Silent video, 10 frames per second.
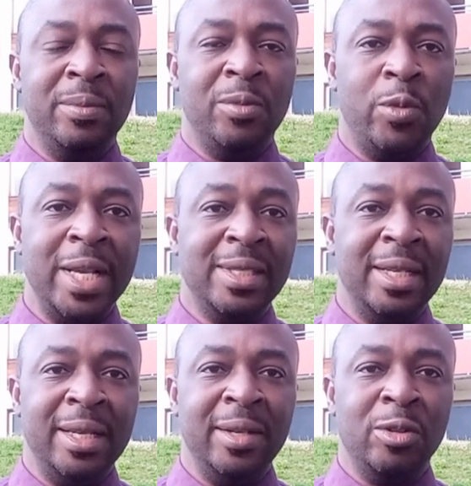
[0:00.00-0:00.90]
once a
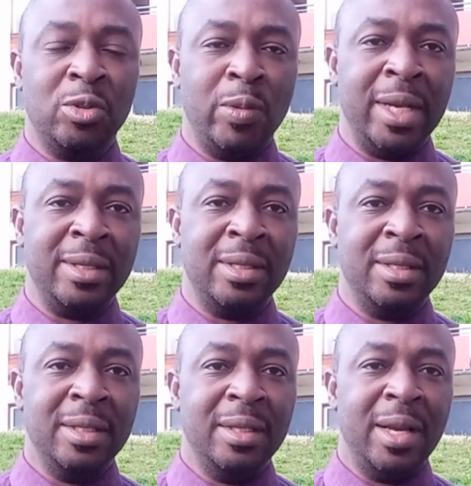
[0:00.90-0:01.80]
day or twice
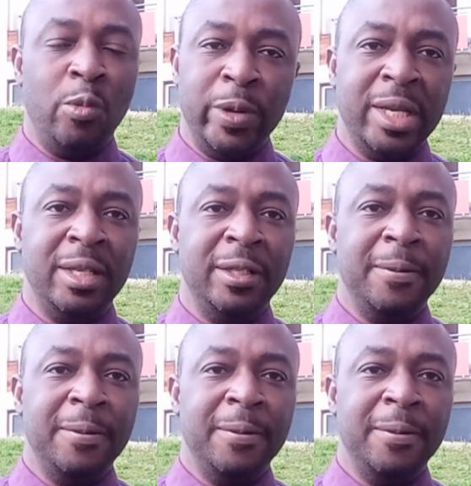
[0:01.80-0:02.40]
a week,